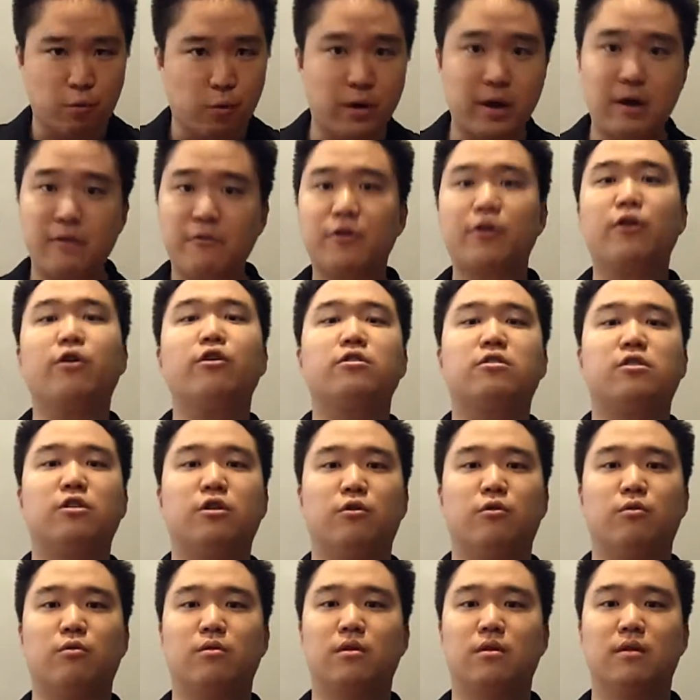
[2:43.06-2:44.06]
whatever you
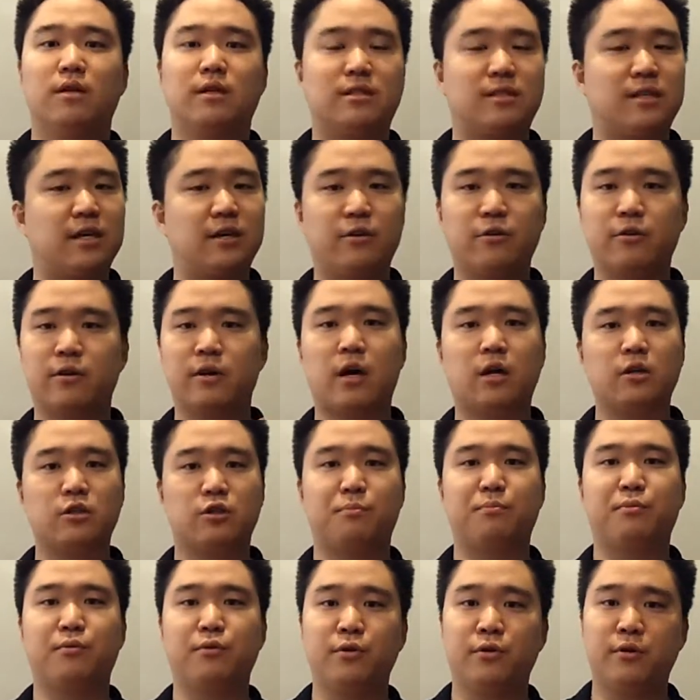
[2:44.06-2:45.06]
do, let's say you're an
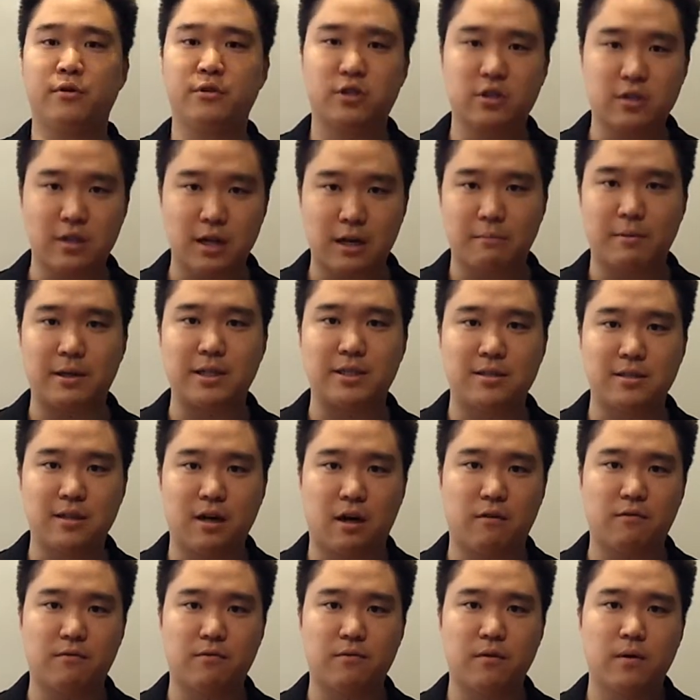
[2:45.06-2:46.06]
entrepreneur just like
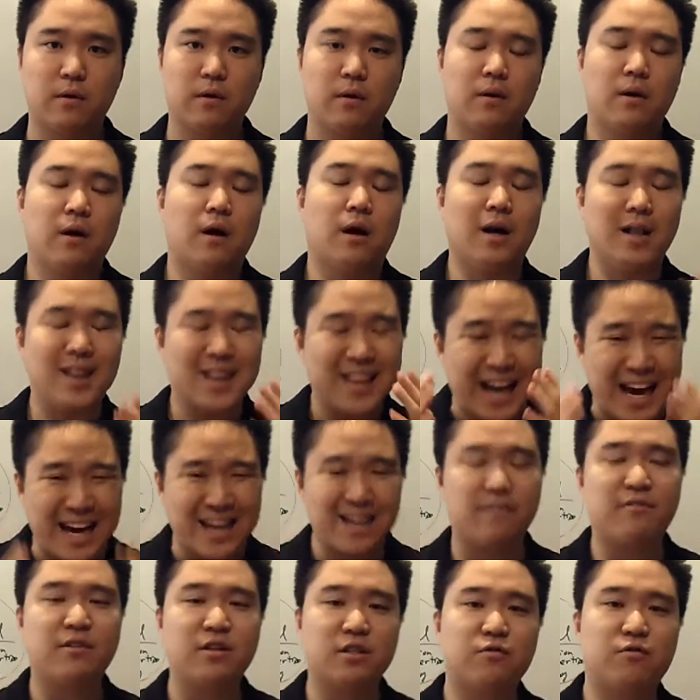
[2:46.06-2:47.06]
myself, a
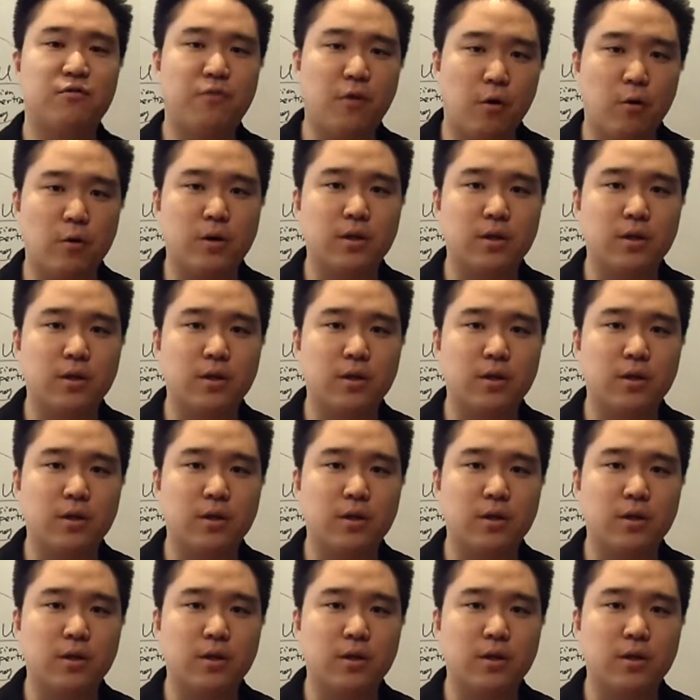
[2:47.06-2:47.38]
lot of us